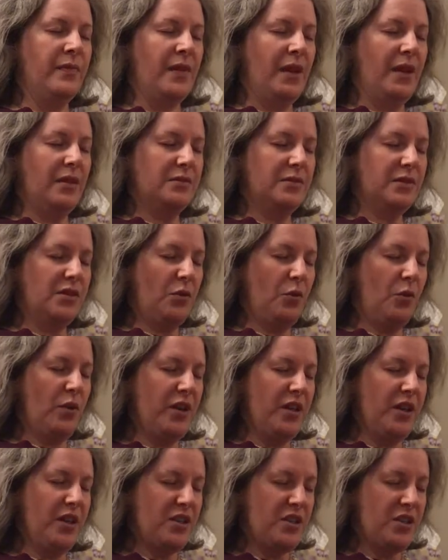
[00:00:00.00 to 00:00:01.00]
So what
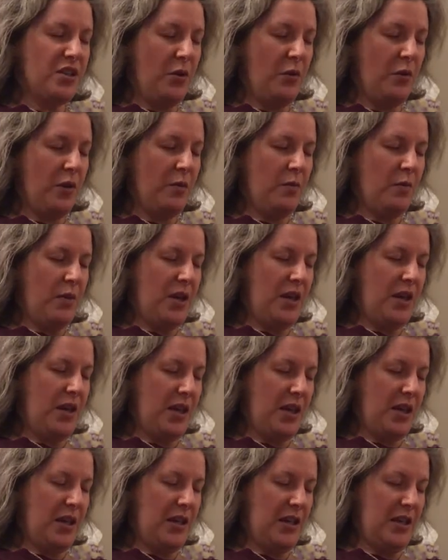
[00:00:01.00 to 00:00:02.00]
he's showing me
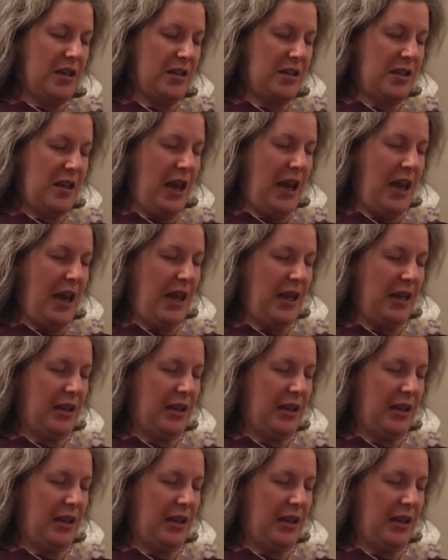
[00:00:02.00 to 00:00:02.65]
is that